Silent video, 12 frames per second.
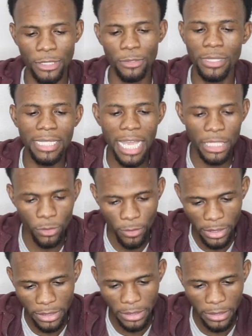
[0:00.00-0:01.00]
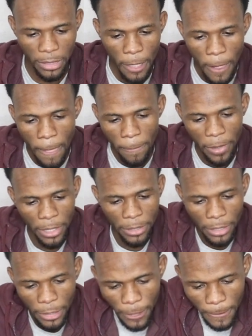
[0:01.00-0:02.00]
So just ask questions, and
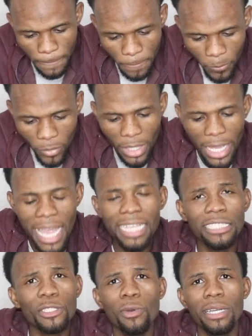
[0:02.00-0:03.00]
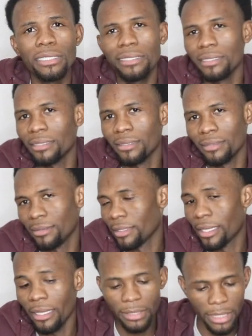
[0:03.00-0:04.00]
then asking questions the
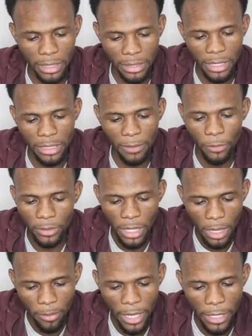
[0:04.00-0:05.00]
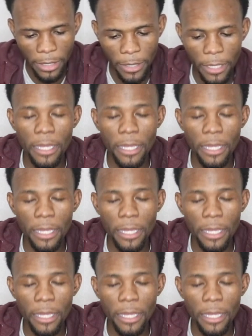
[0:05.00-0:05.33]
key to success if you think about it.